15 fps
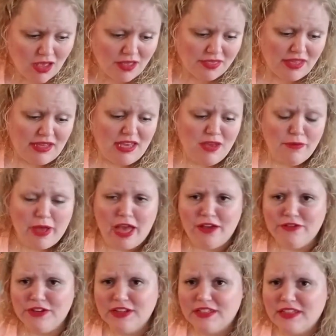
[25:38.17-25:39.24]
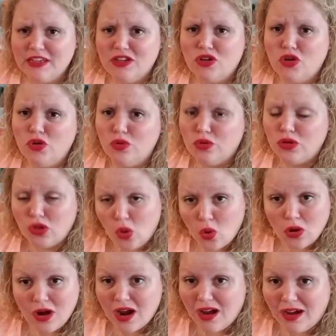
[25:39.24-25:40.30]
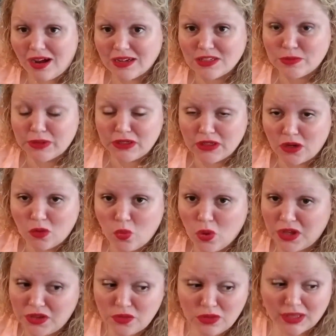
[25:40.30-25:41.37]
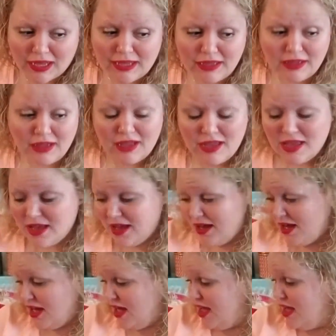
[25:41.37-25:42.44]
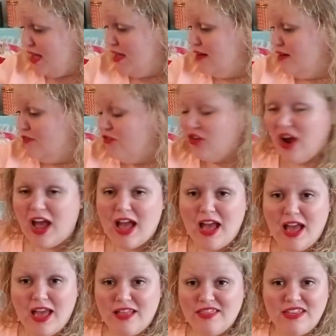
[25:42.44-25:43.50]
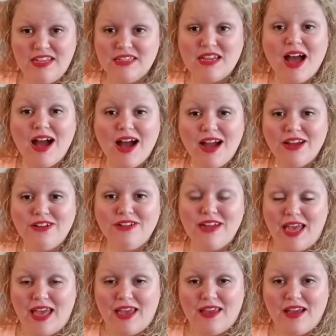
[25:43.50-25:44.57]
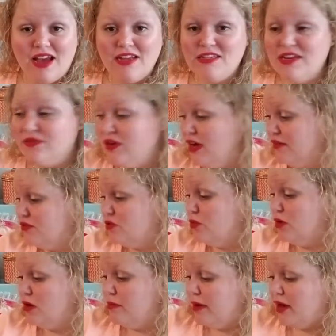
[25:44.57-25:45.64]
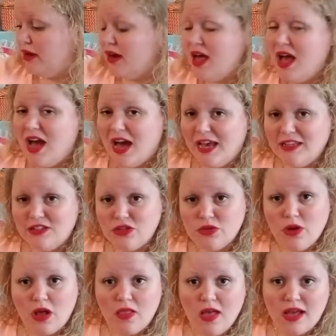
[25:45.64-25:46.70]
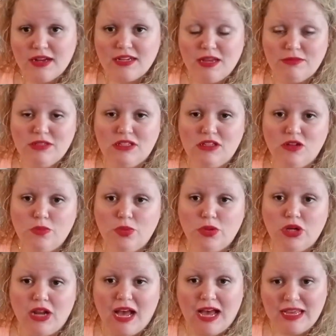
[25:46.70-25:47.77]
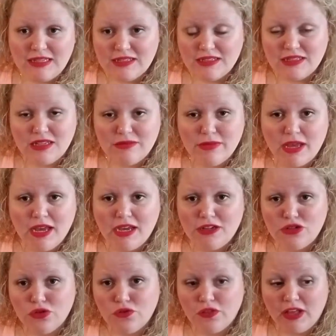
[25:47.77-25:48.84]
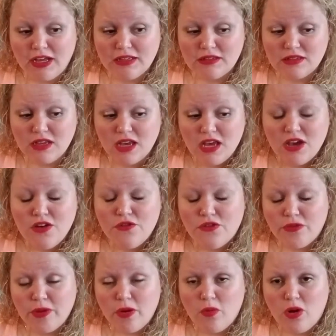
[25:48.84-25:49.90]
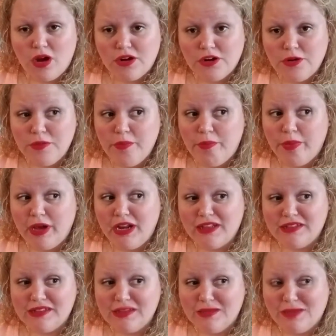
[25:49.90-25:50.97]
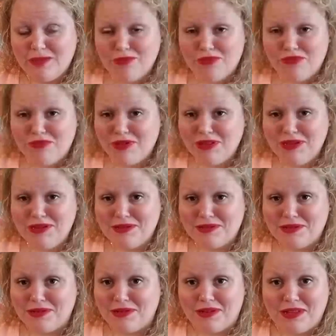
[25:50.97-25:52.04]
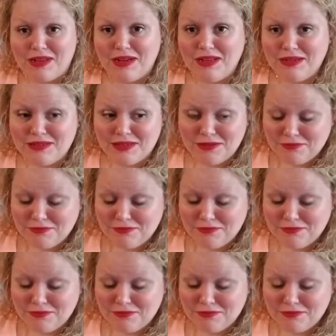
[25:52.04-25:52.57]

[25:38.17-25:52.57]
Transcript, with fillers: They keep everything cool or hot, depending on what you like, and for the entire day. I never have to worry about it. I do a lot of times still put ice in my Hydro Flask for my water, but at the same time, it really doesn't need it.